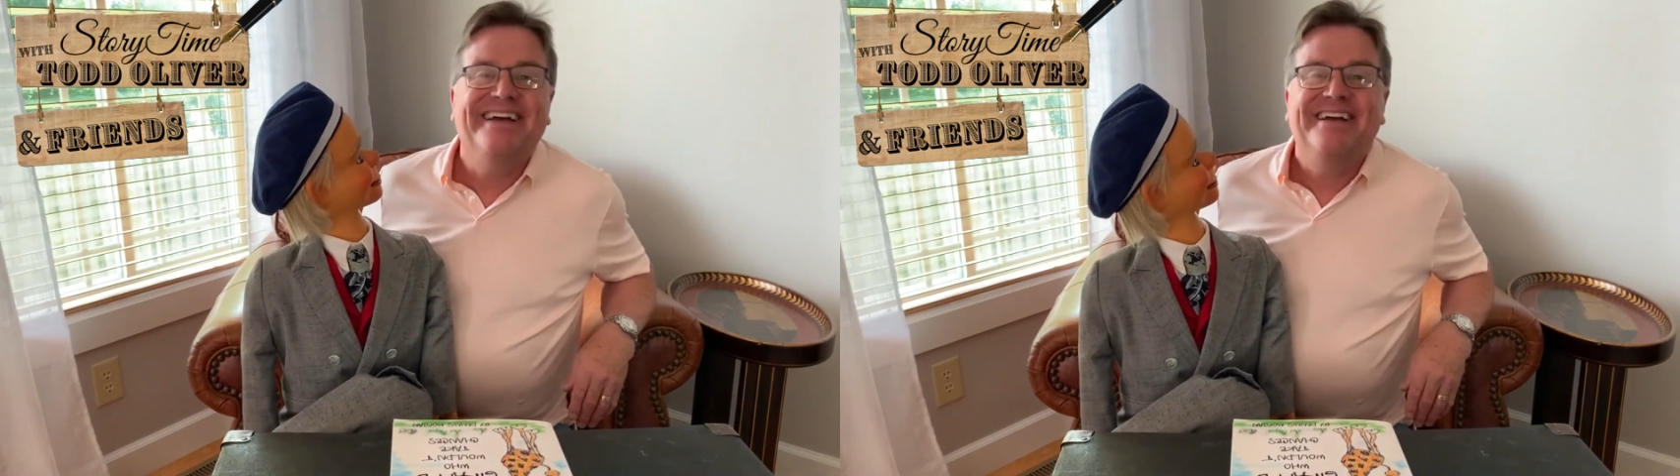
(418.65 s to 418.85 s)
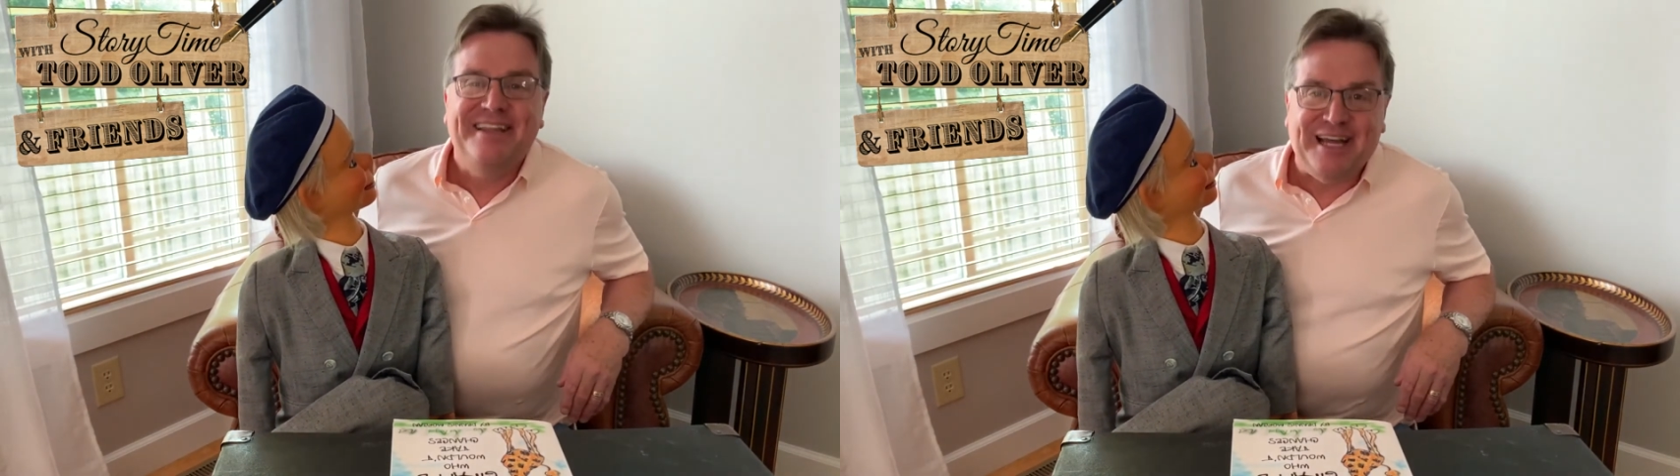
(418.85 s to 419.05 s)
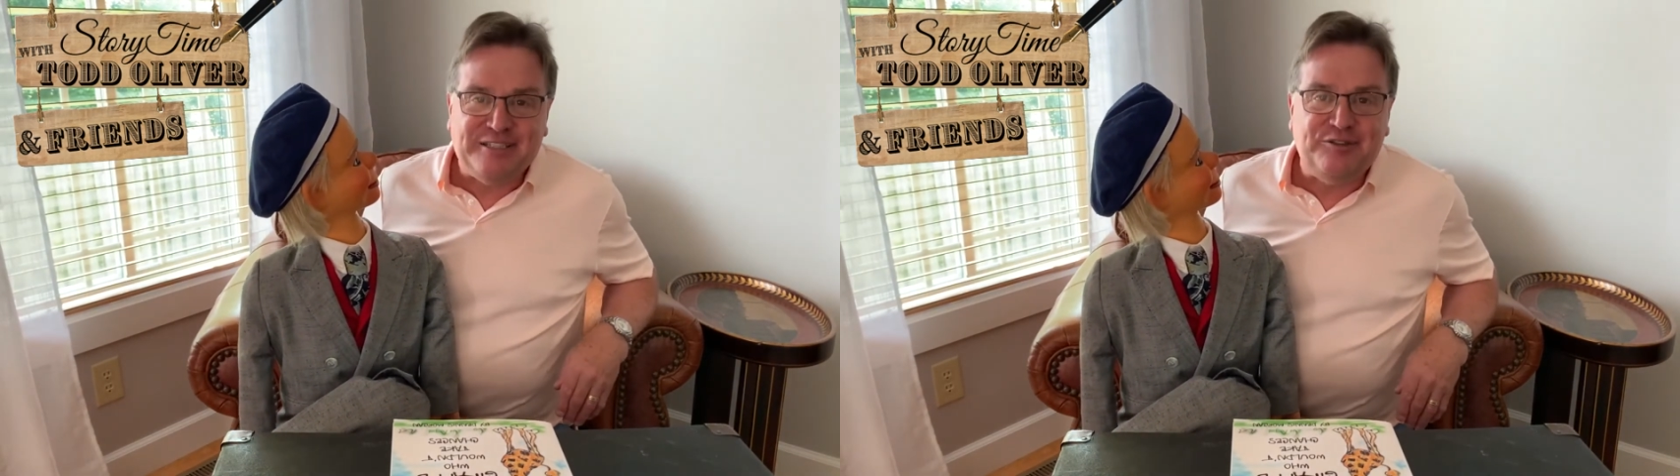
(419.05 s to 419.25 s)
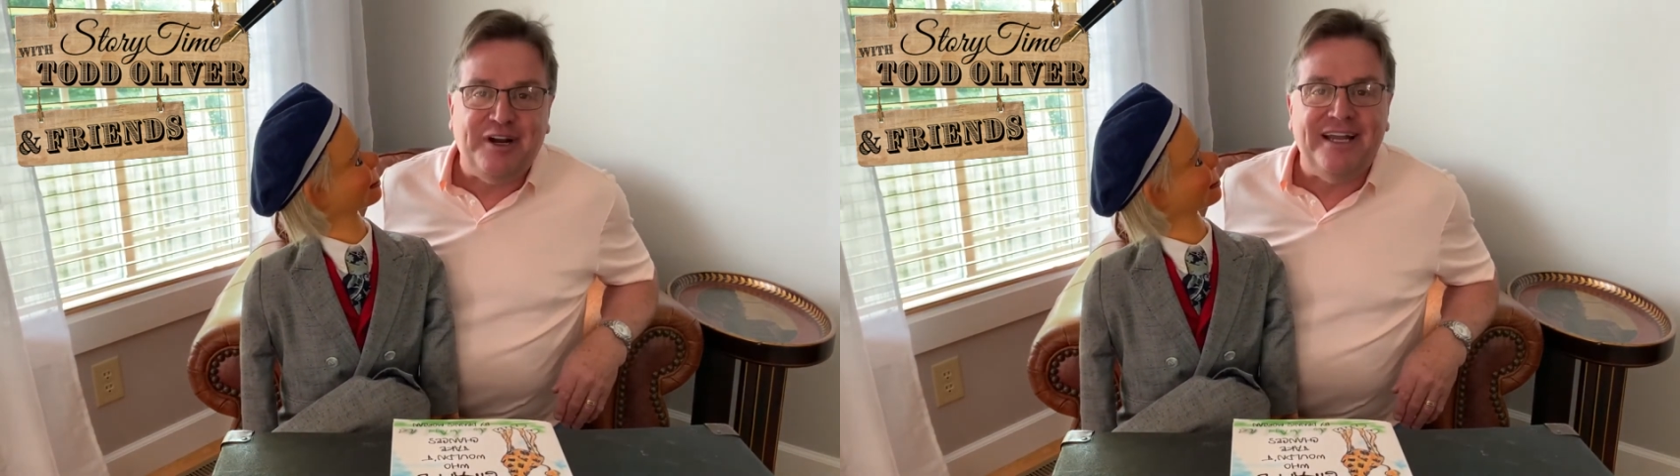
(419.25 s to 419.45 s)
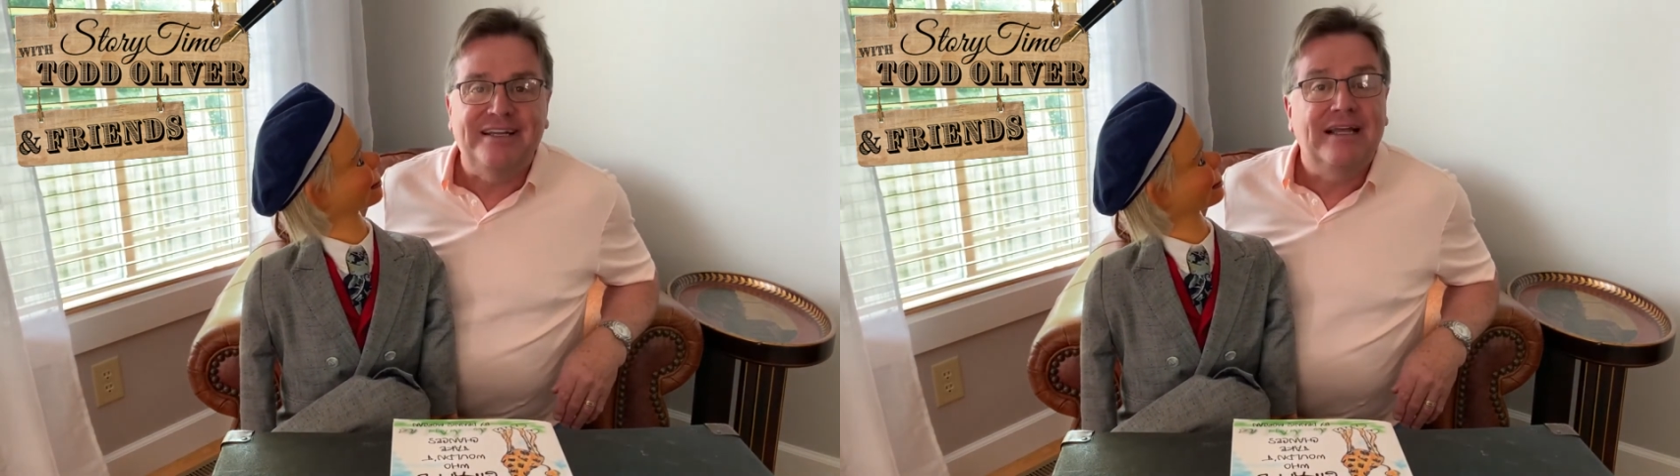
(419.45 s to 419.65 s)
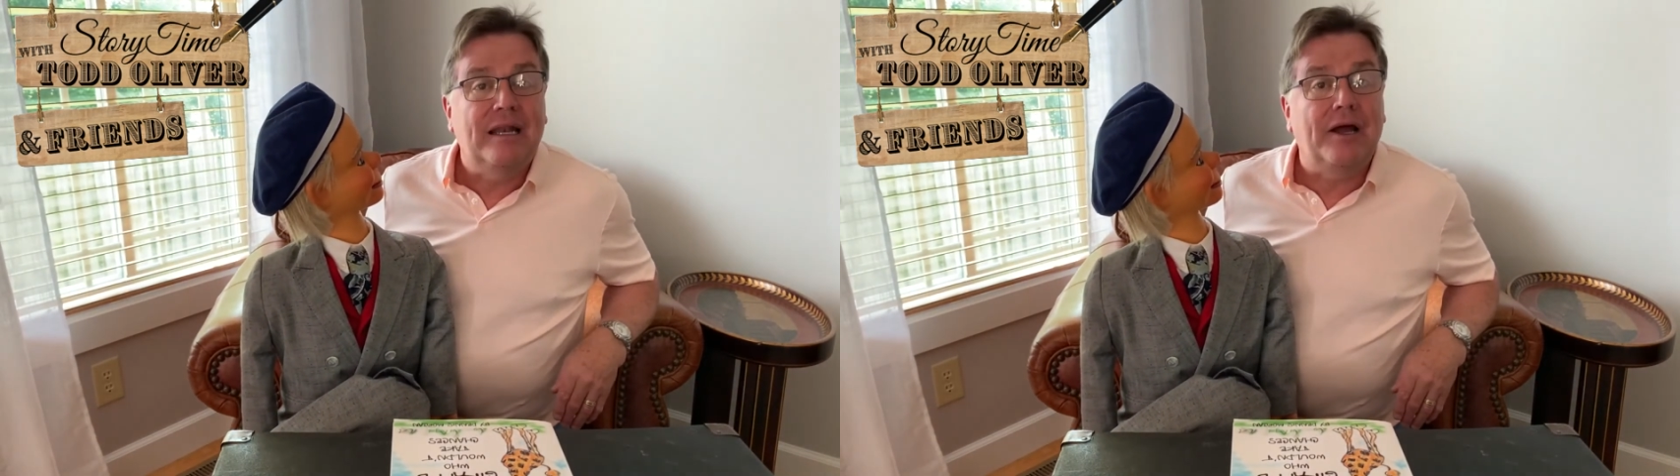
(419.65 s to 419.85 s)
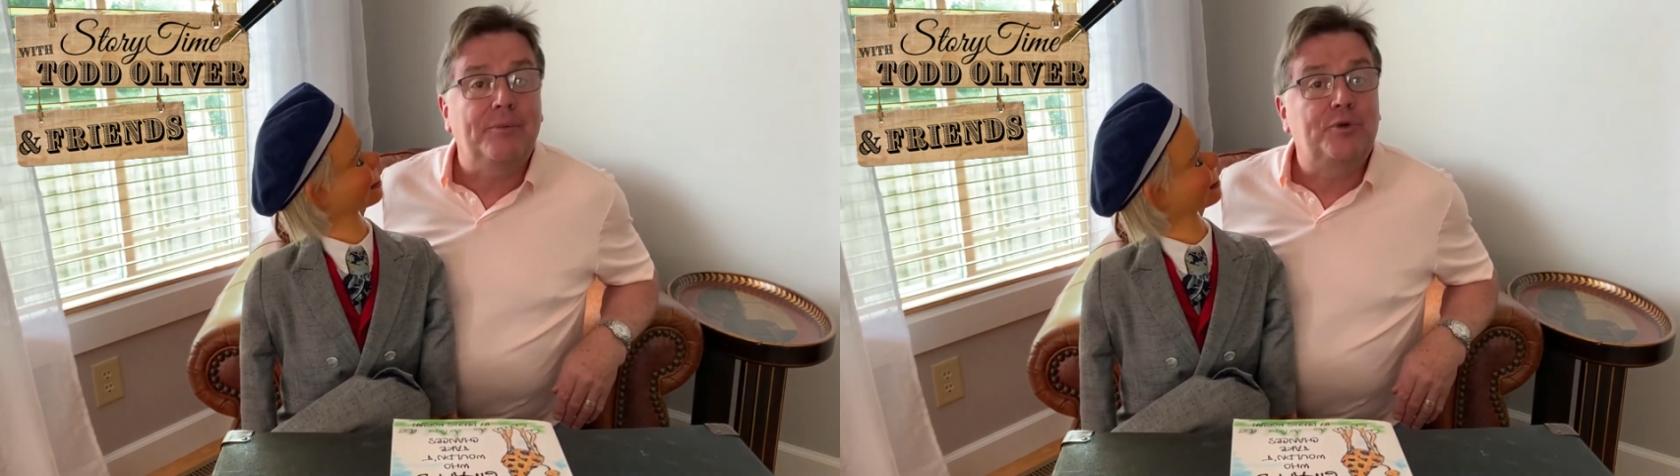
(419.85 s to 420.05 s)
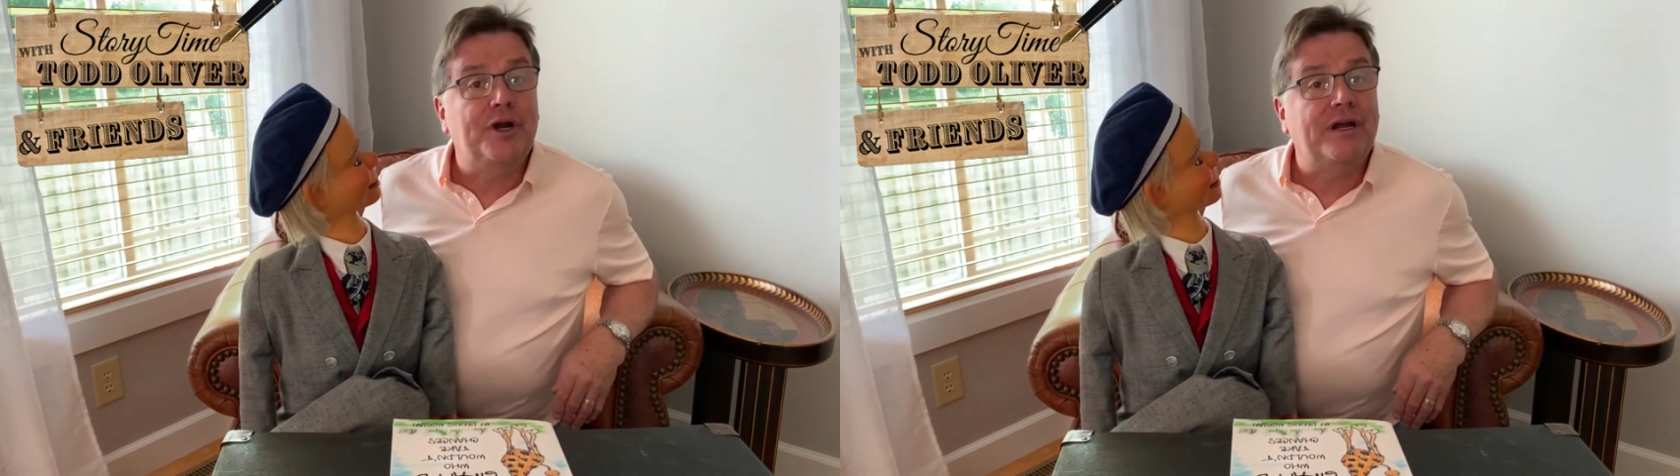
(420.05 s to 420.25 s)
That's right.
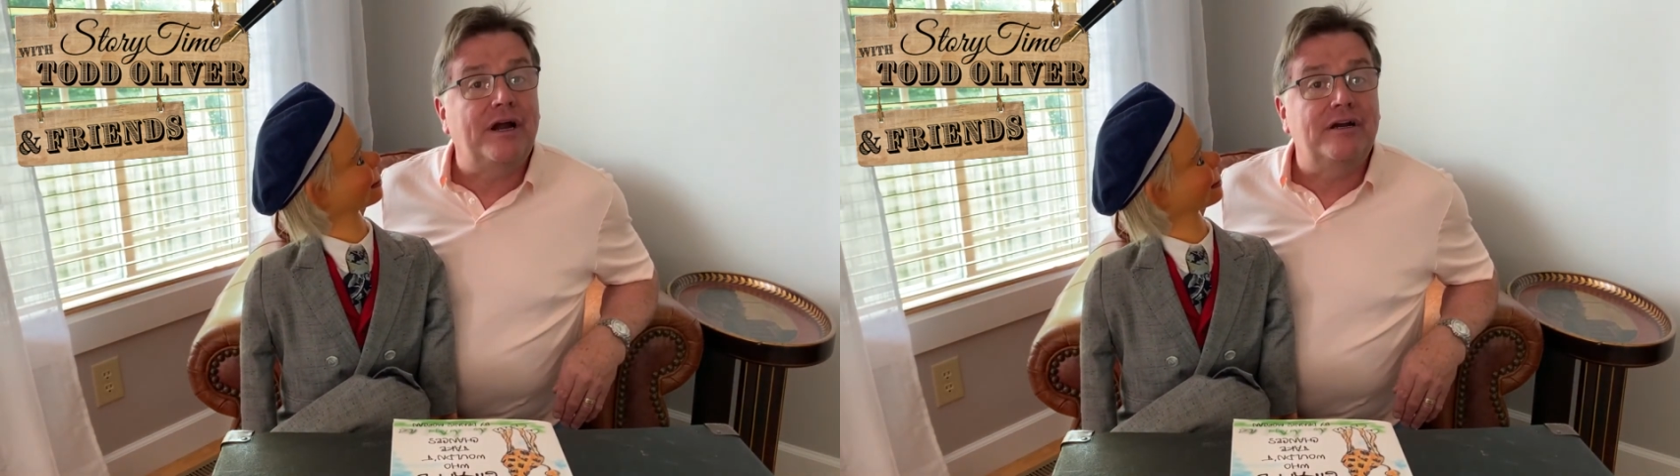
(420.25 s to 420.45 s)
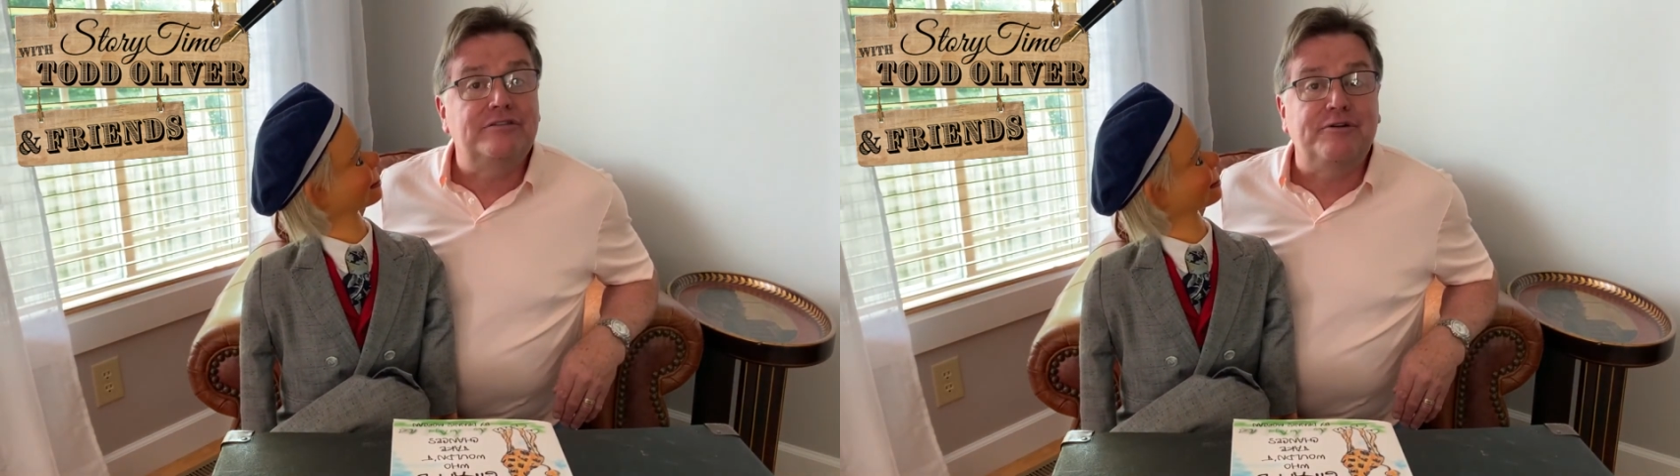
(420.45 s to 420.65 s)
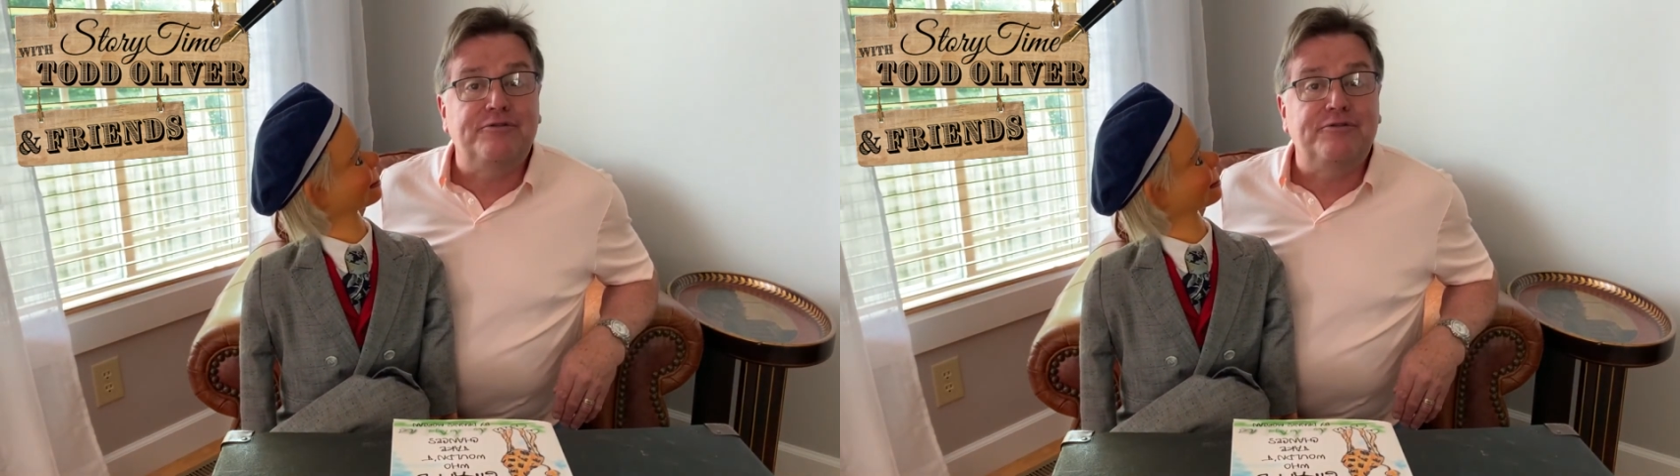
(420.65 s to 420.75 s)
Library cards are